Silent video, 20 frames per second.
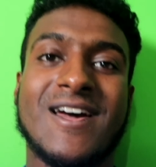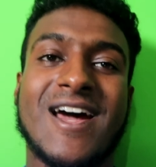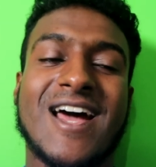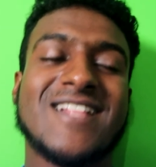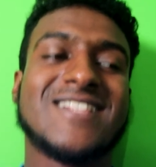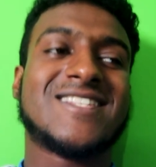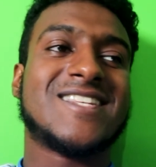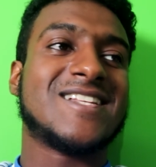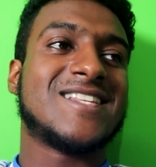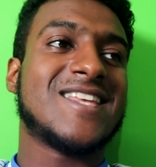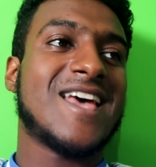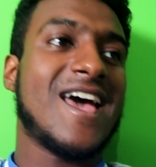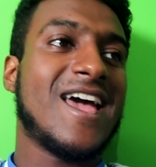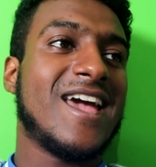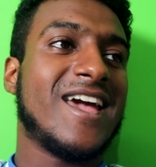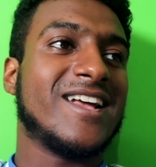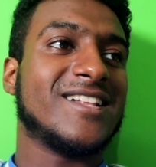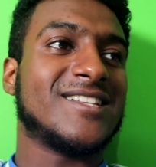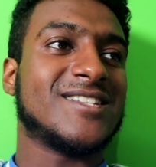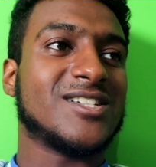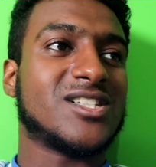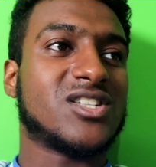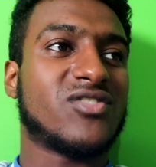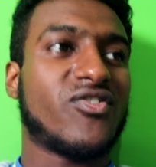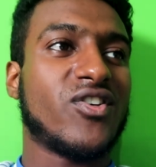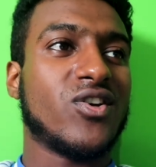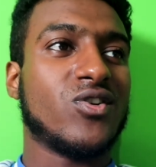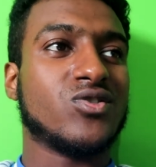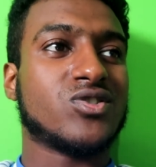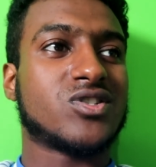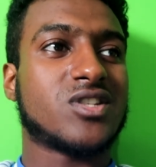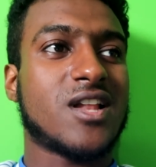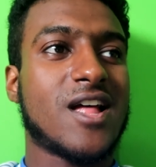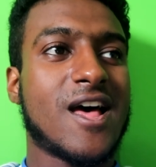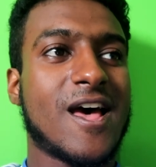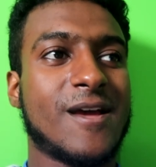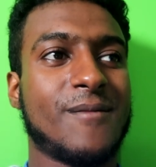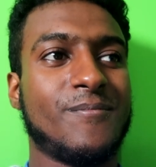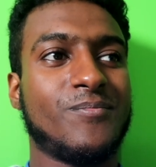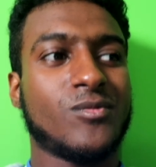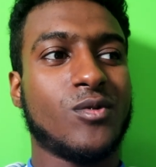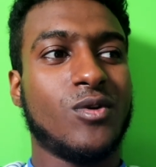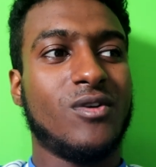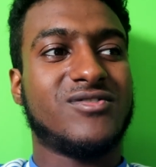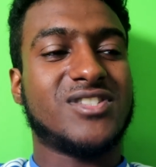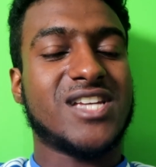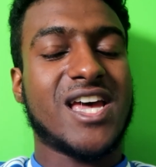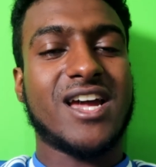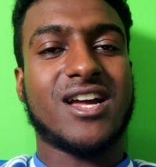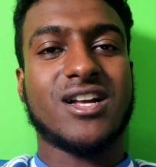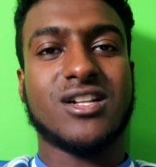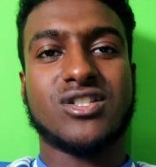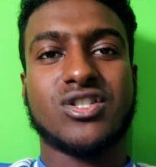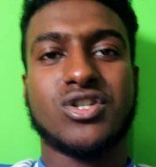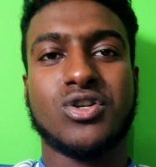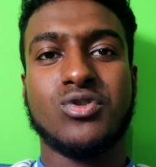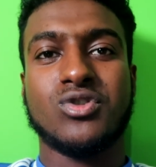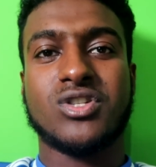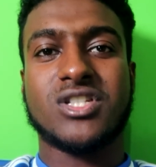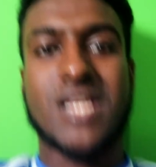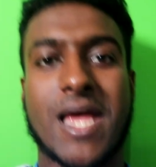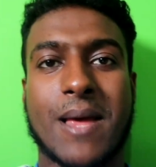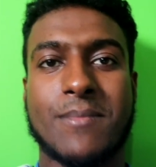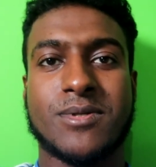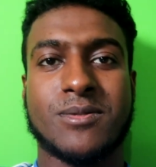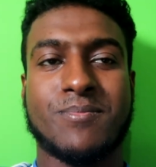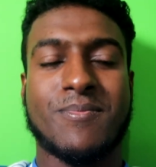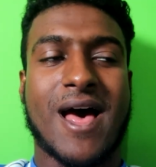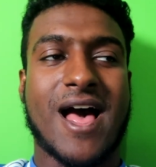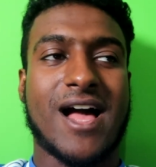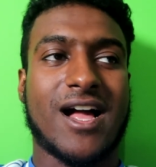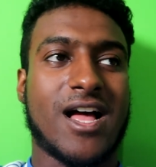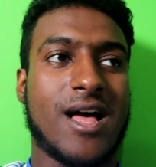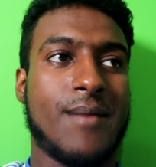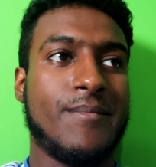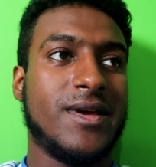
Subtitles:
And today, it just feels like we've taken two steps back.